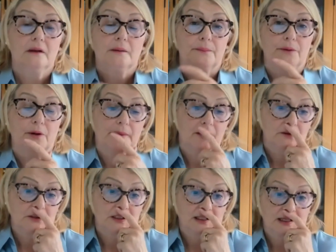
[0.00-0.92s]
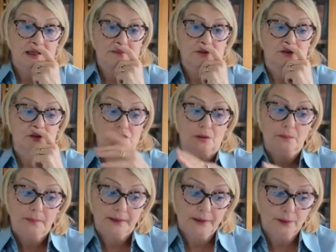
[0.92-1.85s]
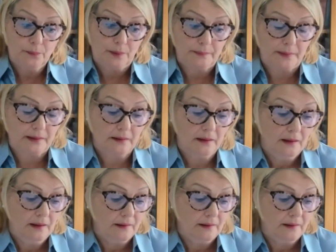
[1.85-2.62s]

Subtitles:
probiotic capsule. So many women,